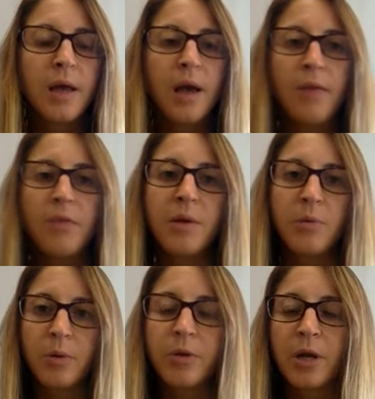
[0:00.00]
And then they
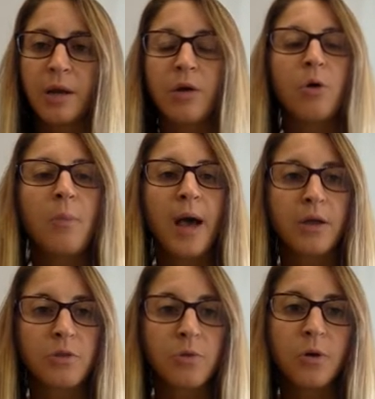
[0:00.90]
were able to kind of go back
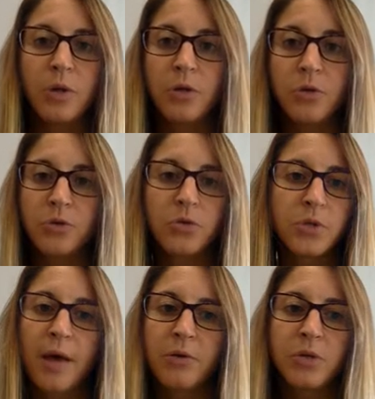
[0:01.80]
through and use those
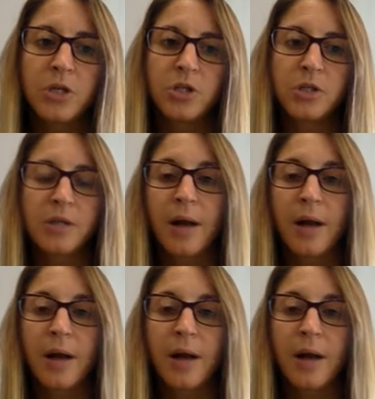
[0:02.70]
annotations.